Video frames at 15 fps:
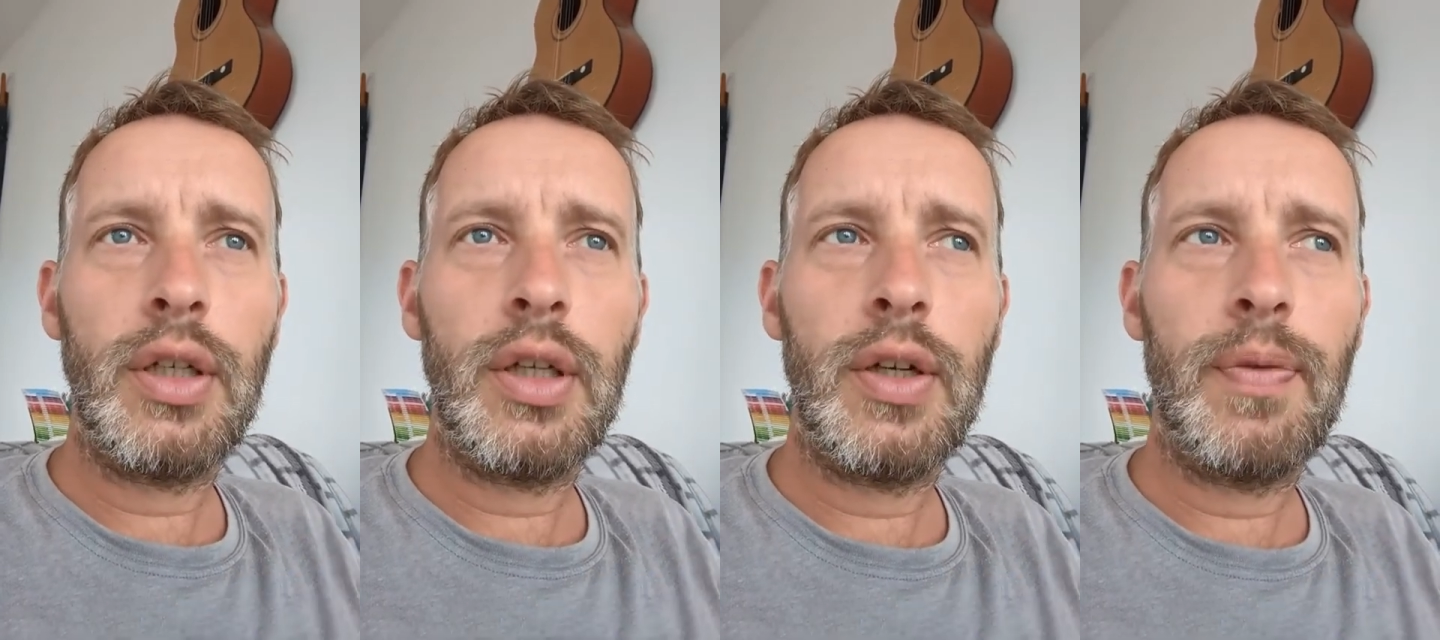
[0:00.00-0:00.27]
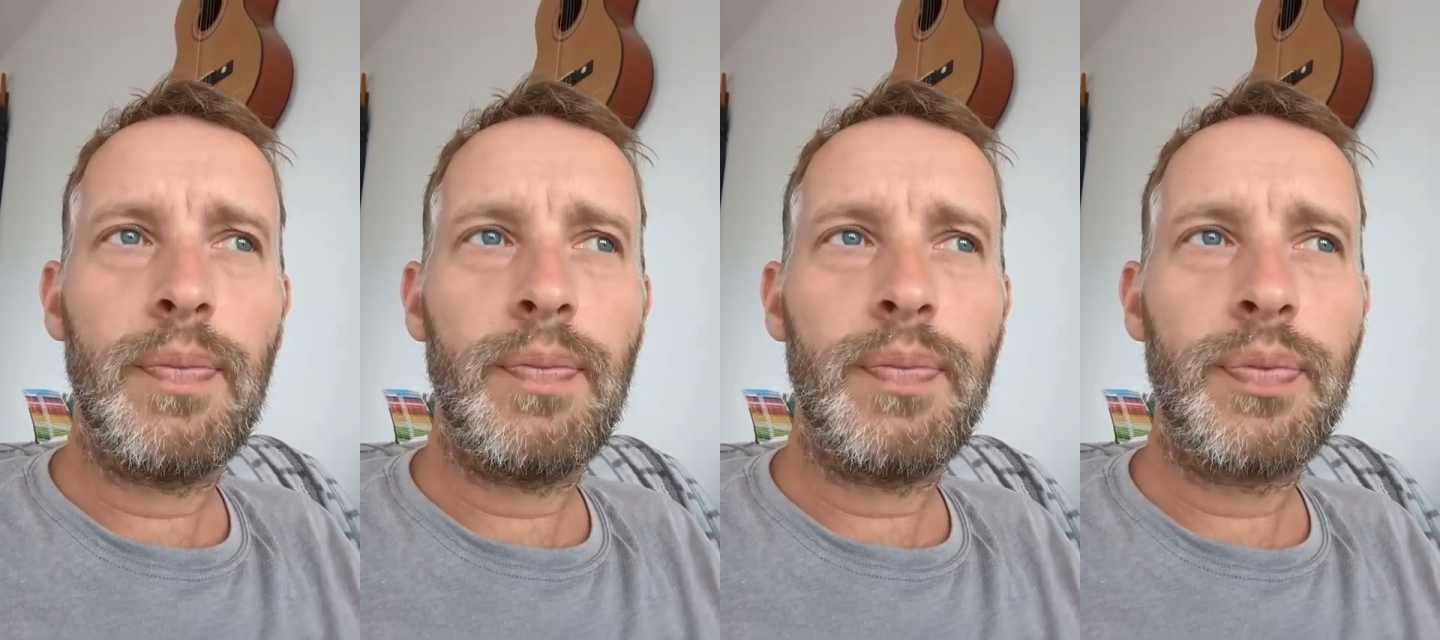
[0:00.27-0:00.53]

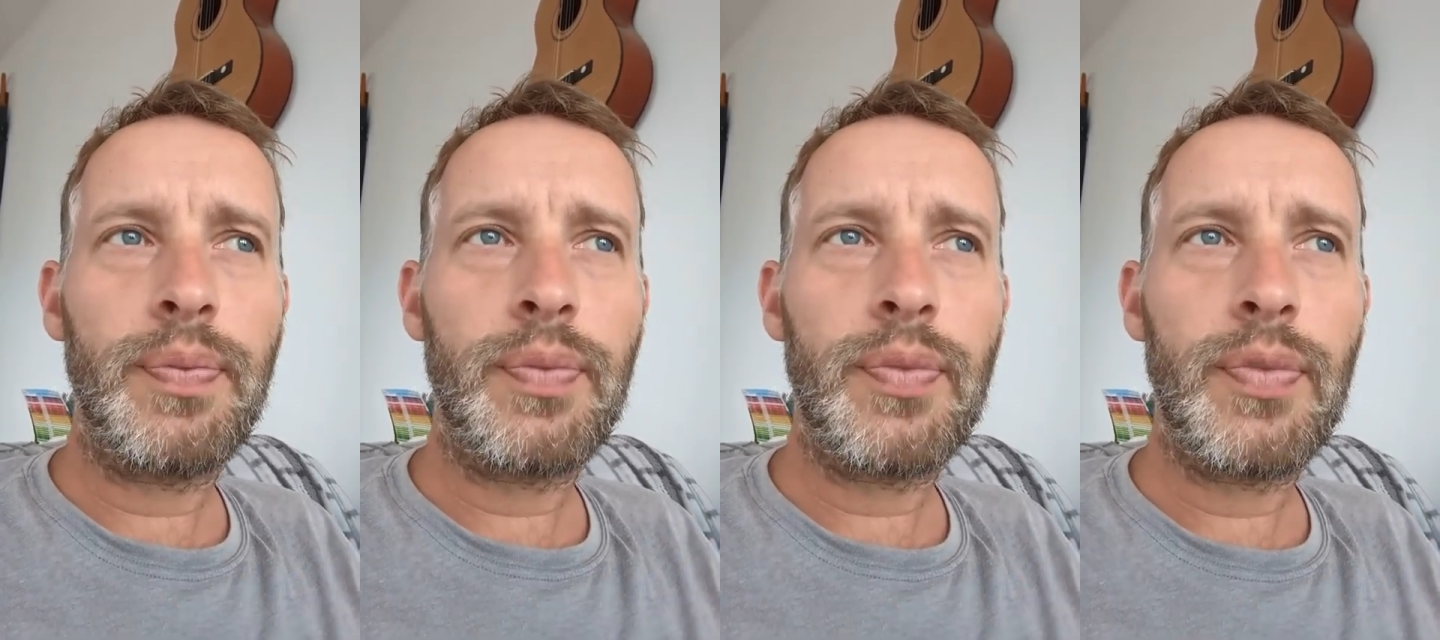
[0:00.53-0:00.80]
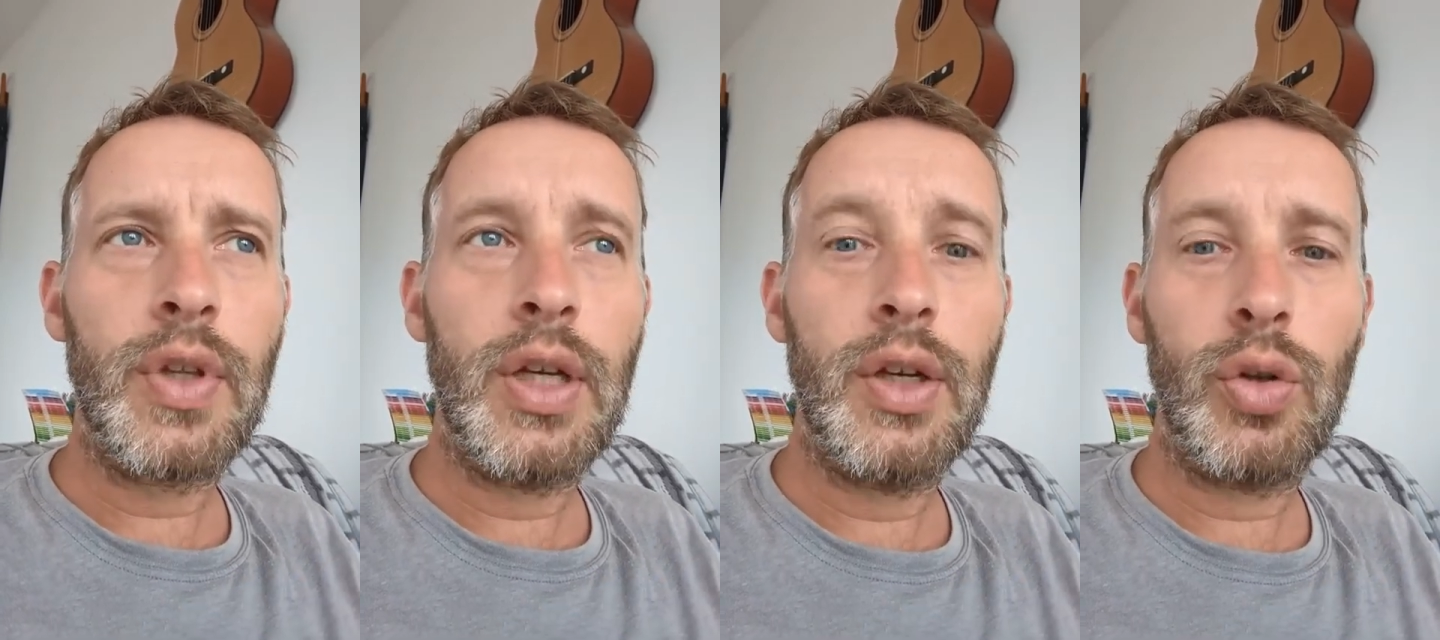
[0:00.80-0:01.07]

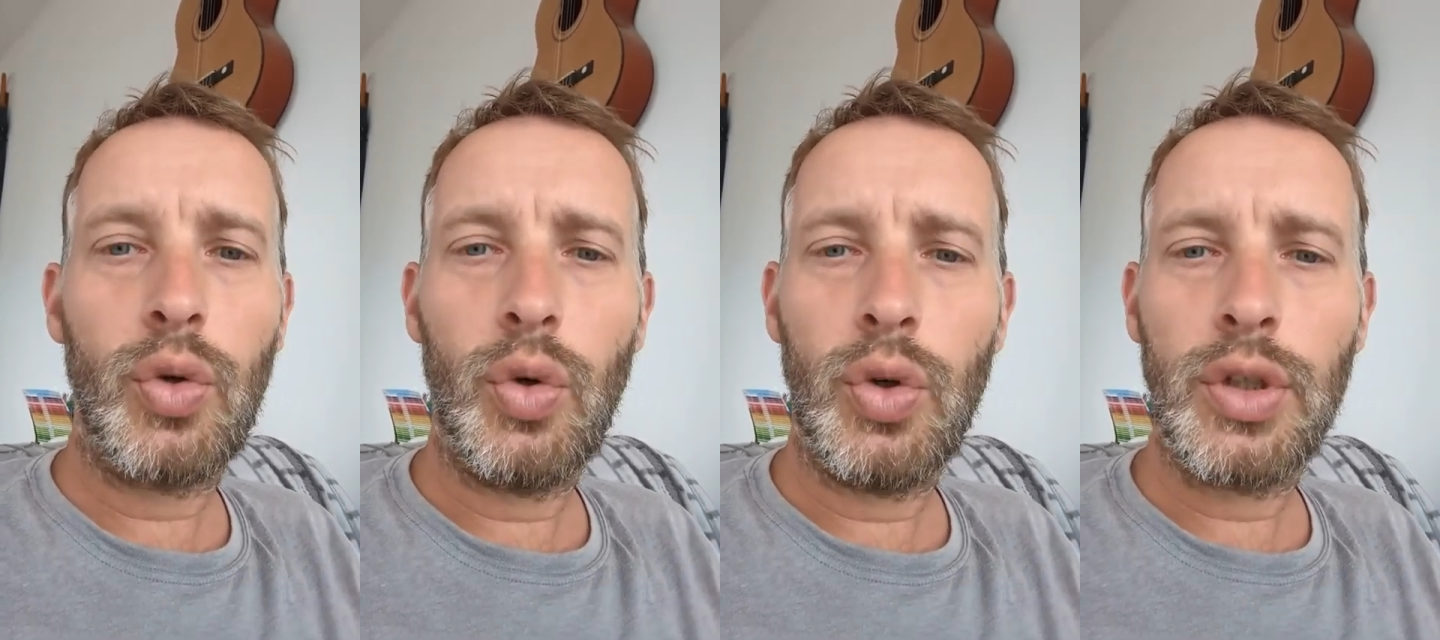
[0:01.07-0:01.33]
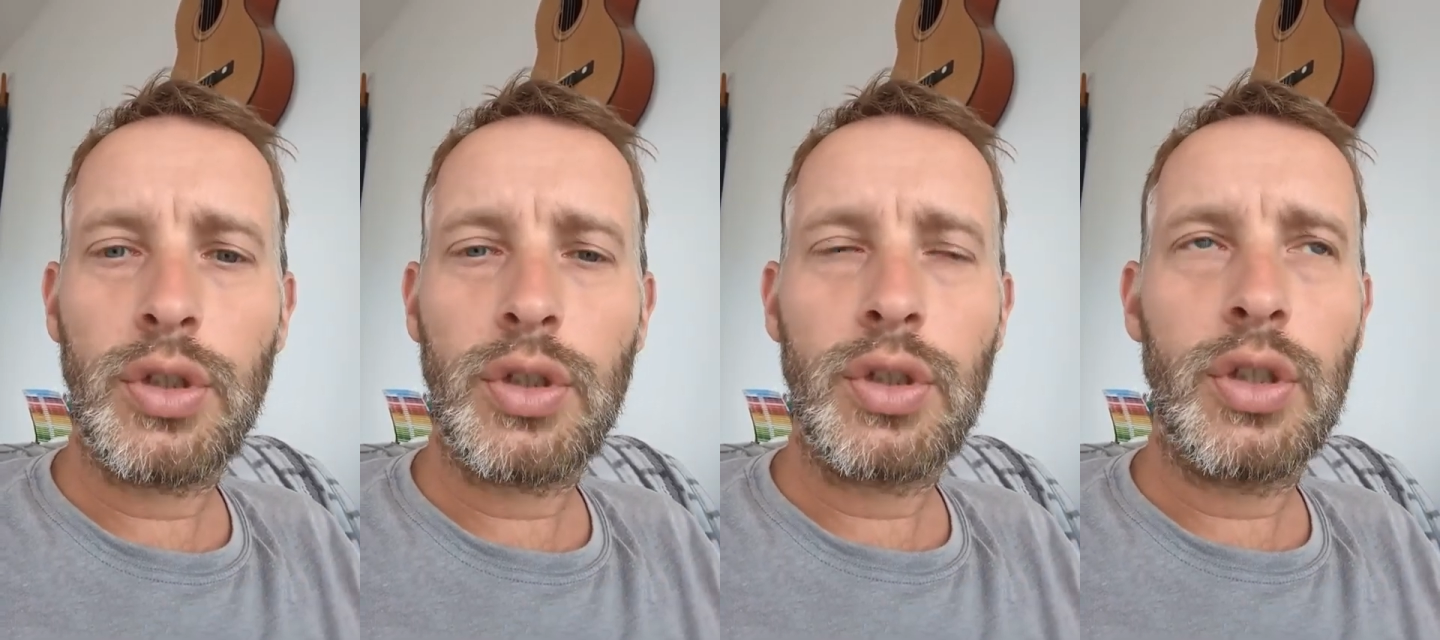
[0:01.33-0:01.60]
the
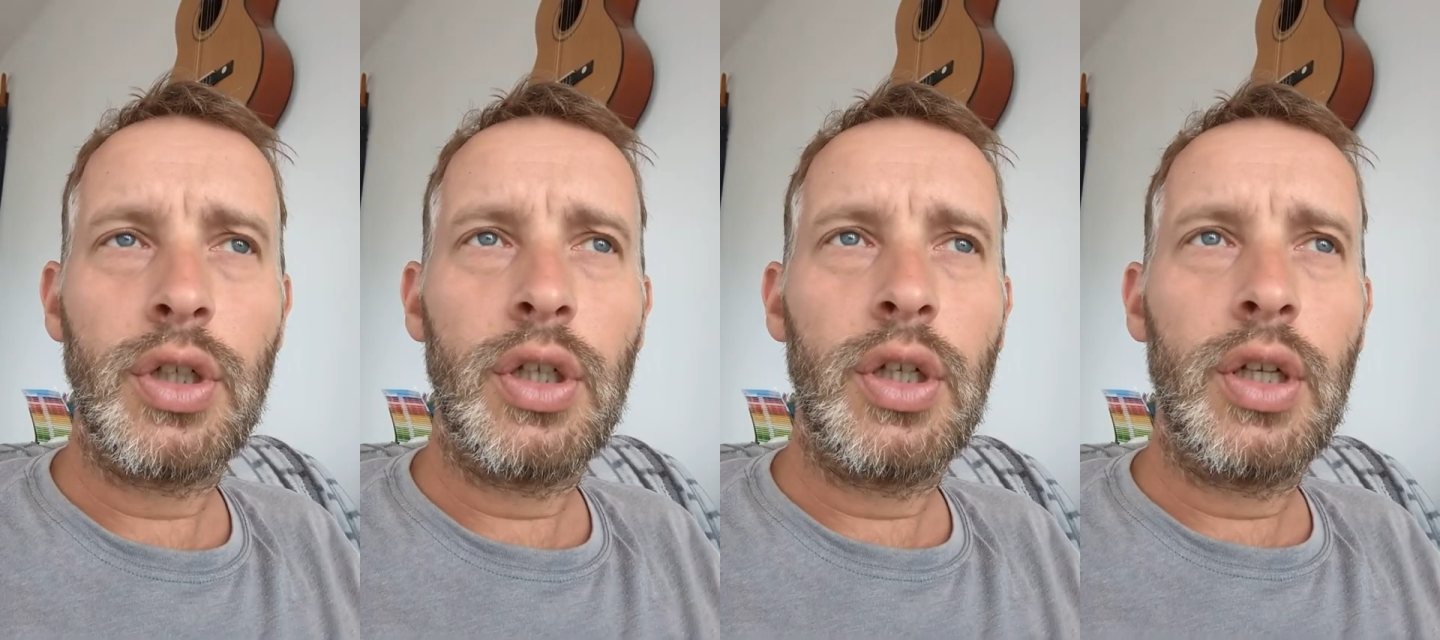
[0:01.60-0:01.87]
course.